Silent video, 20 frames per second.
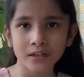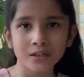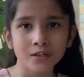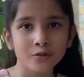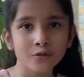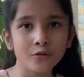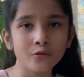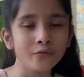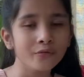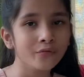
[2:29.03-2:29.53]

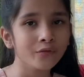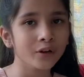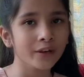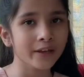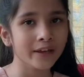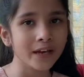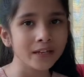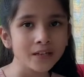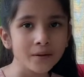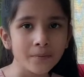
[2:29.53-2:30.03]
You
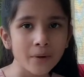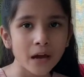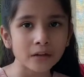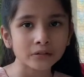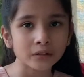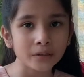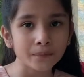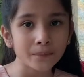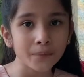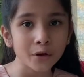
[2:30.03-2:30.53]
forget about
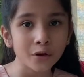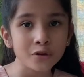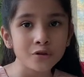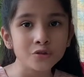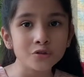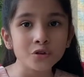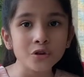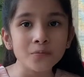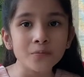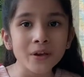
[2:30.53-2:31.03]
it because
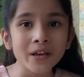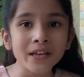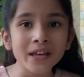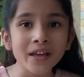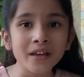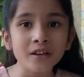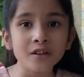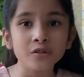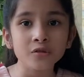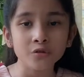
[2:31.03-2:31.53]
you're making
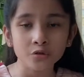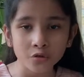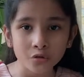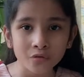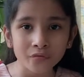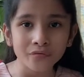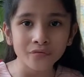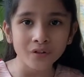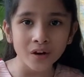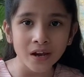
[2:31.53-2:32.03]
a new
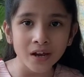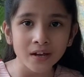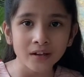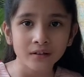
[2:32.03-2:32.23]
friend.